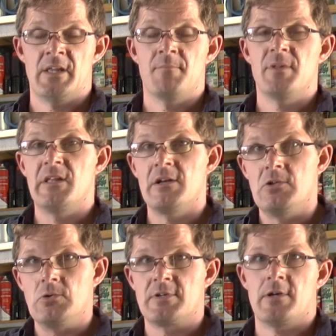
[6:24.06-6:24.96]
But then I
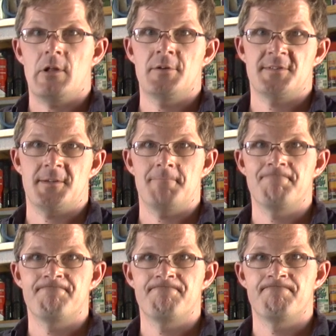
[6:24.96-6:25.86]
looked closer,
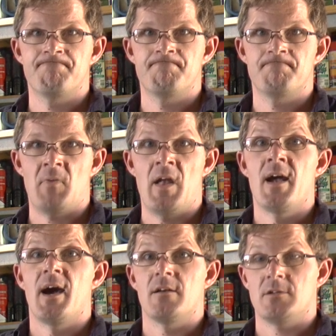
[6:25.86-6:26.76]

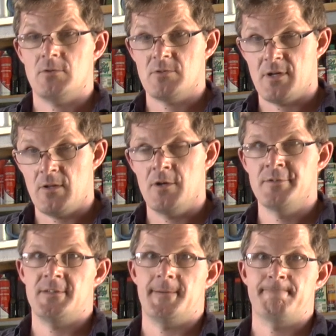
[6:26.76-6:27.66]
and I looked
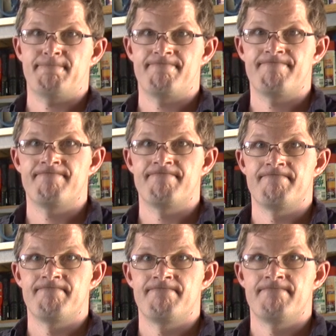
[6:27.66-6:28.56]
closer,
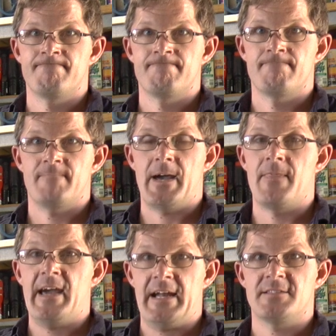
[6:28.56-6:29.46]

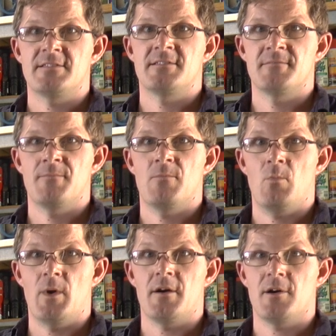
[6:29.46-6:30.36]
and that's
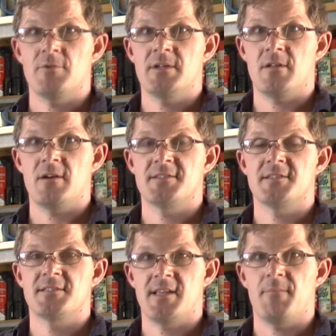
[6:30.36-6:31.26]
when I
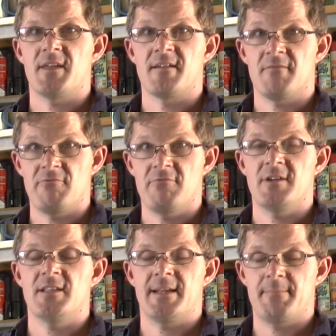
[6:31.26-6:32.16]
realised something
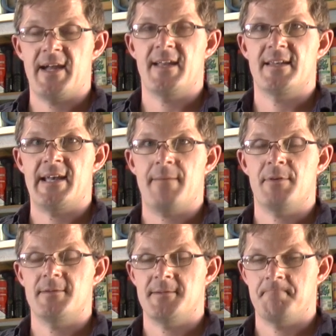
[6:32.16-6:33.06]
really bad had
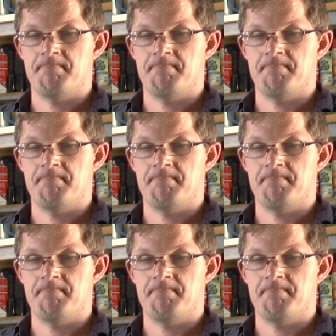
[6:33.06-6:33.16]
happened.